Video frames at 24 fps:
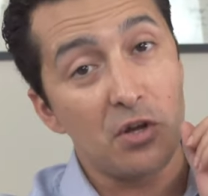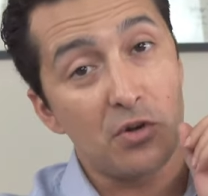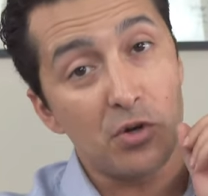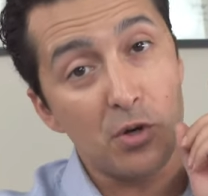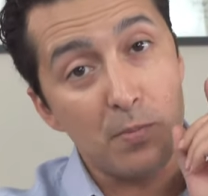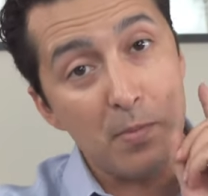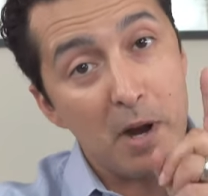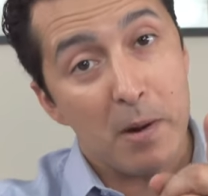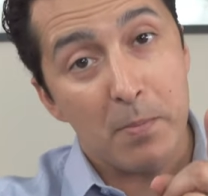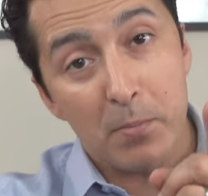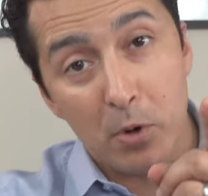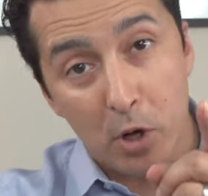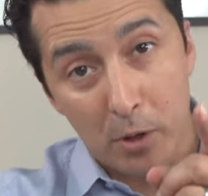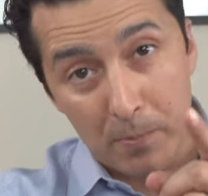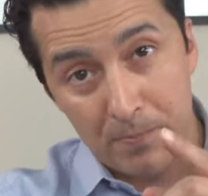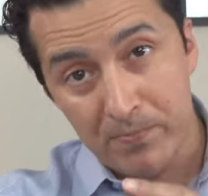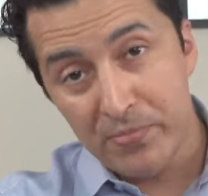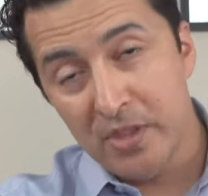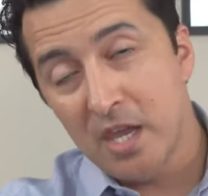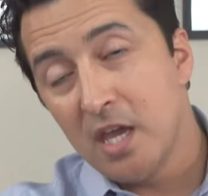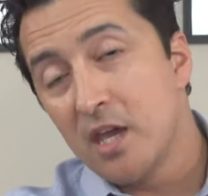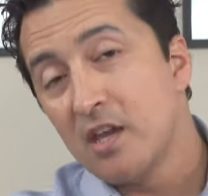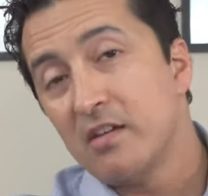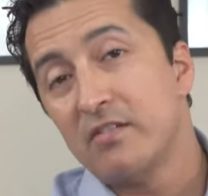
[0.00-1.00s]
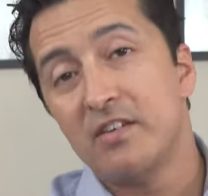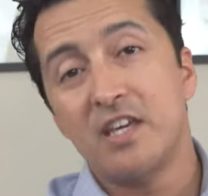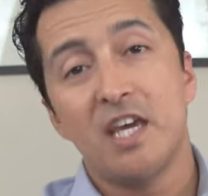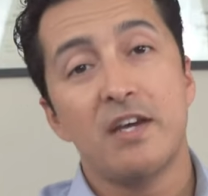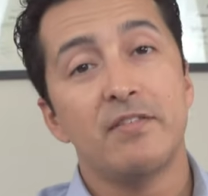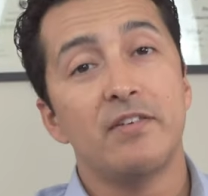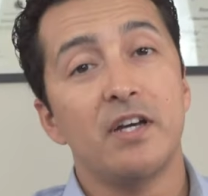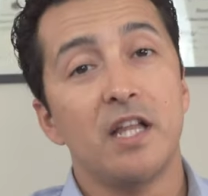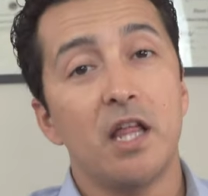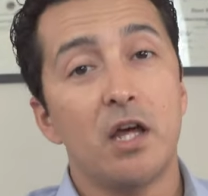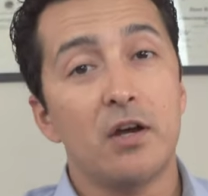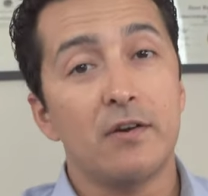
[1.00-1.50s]
And remember, we
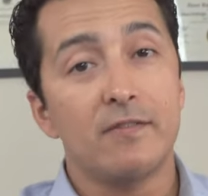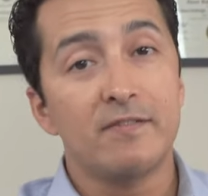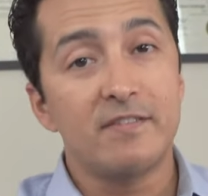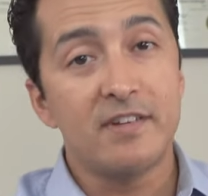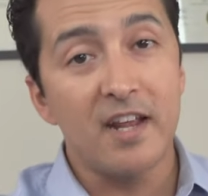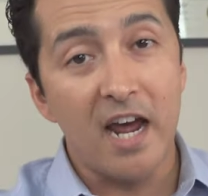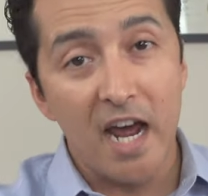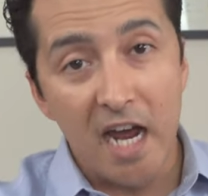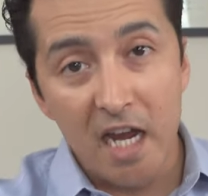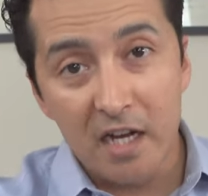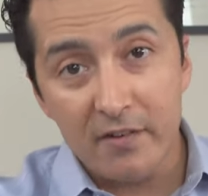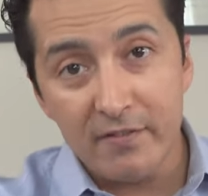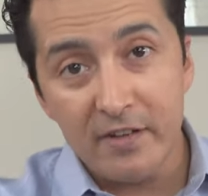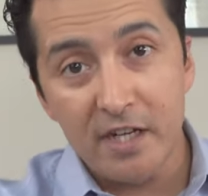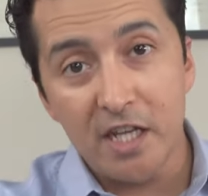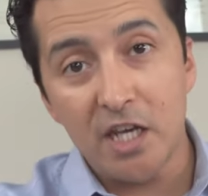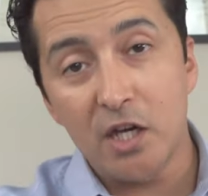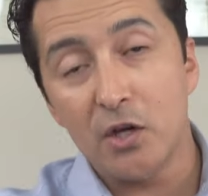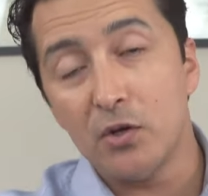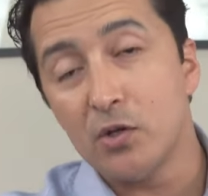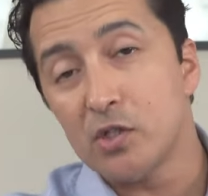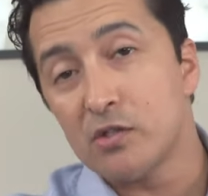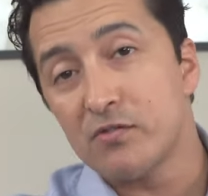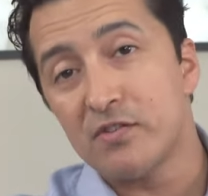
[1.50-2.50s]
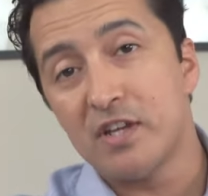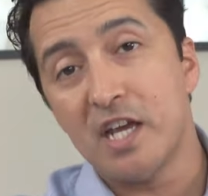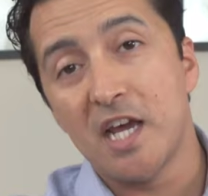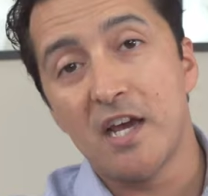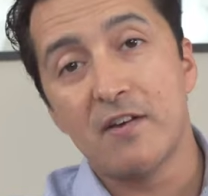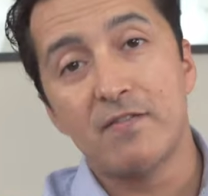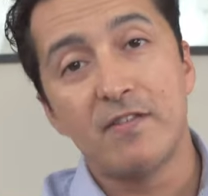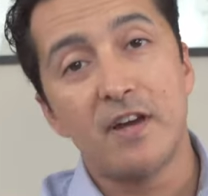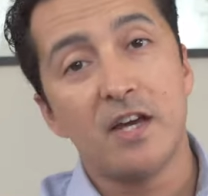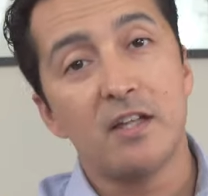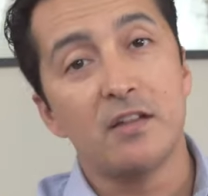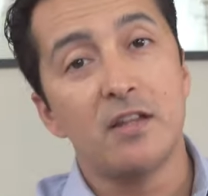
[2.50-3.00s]
have a lot of diet videos. We
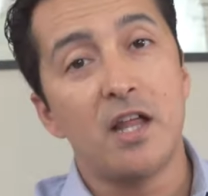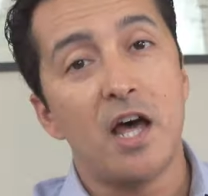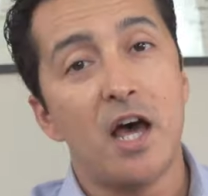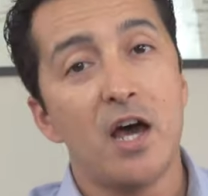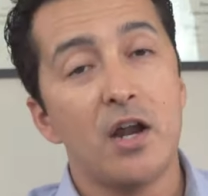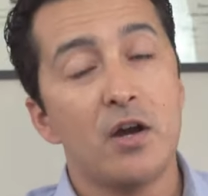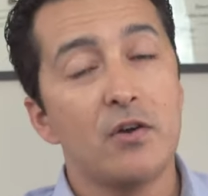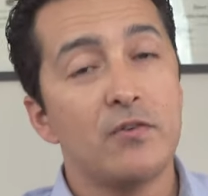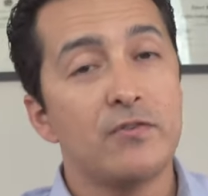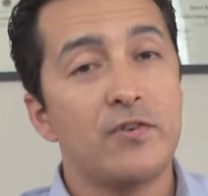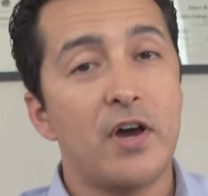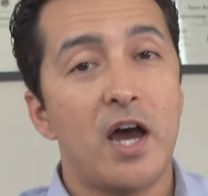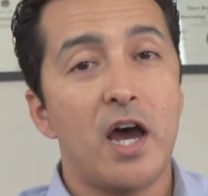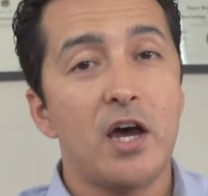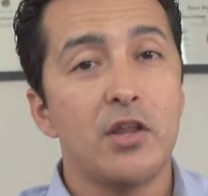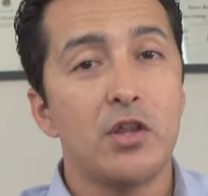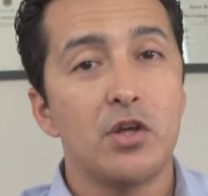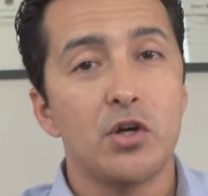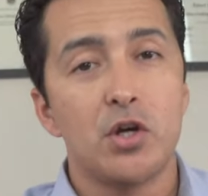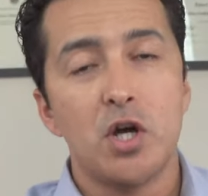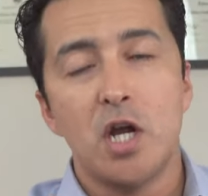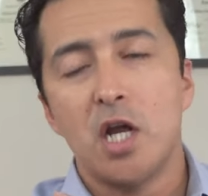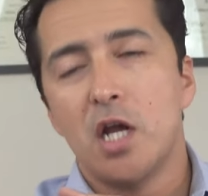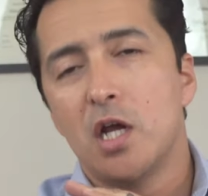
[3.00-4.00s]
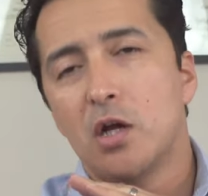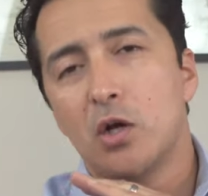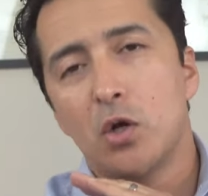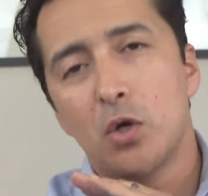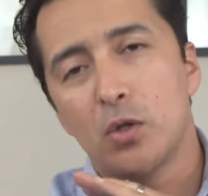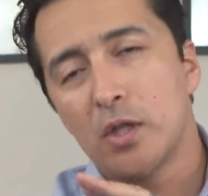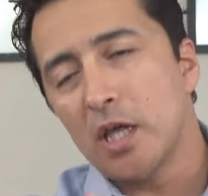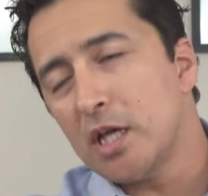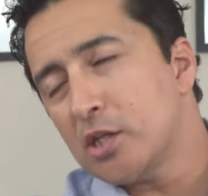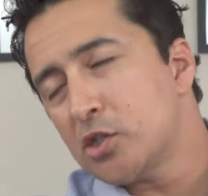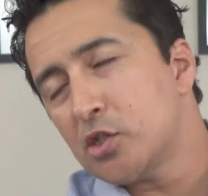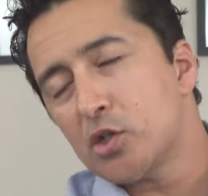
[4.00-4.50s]
have a lot of other
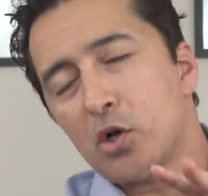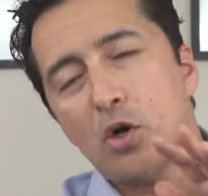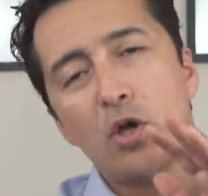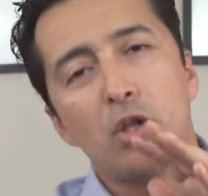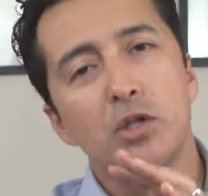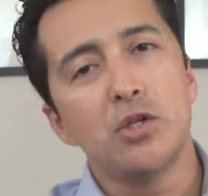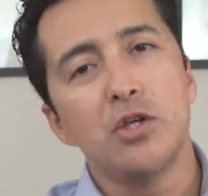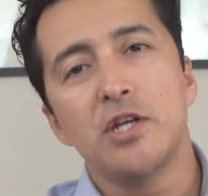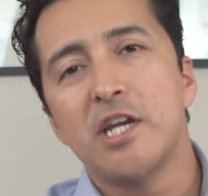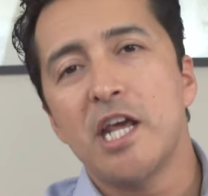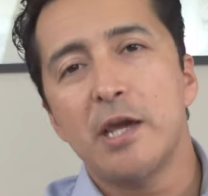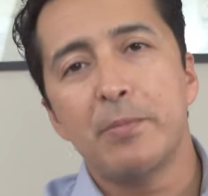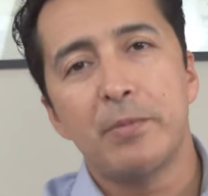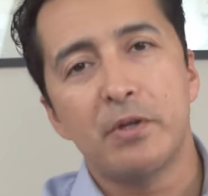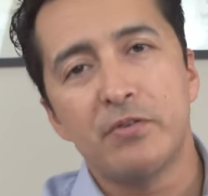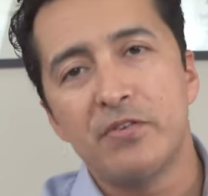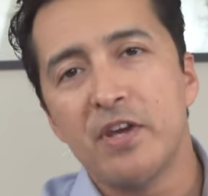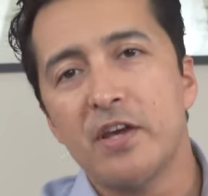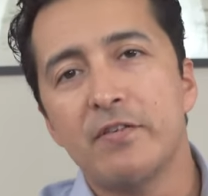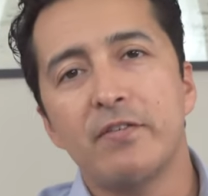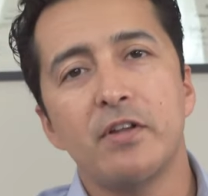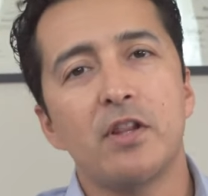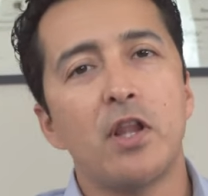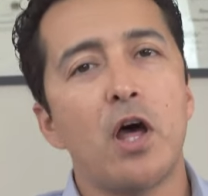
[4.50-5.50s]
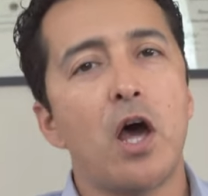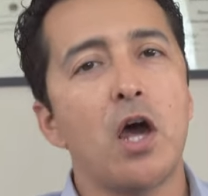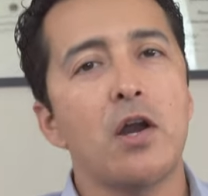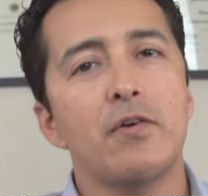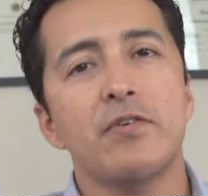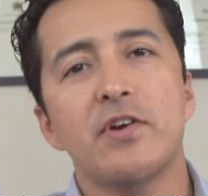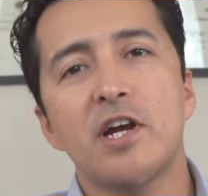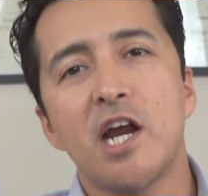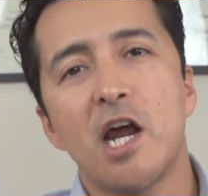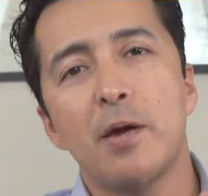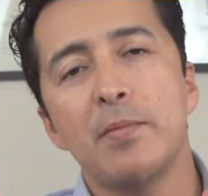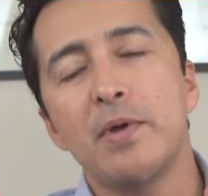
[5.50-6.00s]
cholesterol, you name it. We have a lot
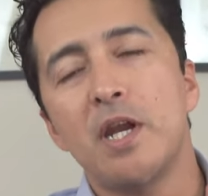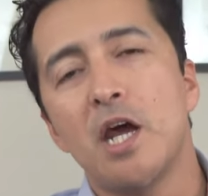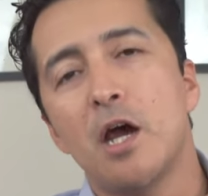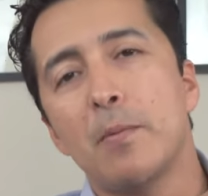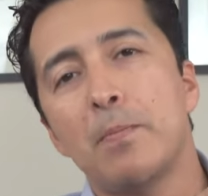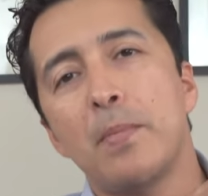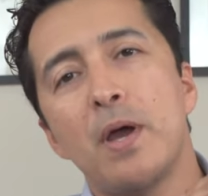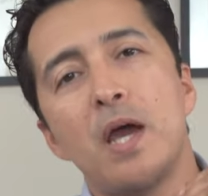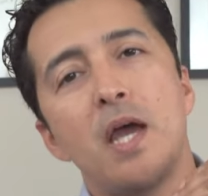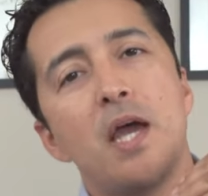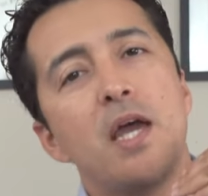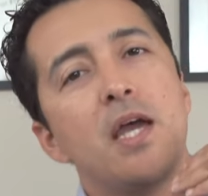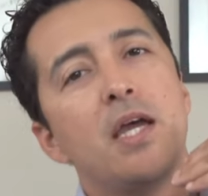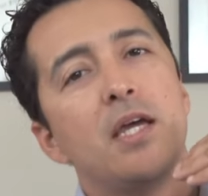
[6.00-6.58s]
of coming up.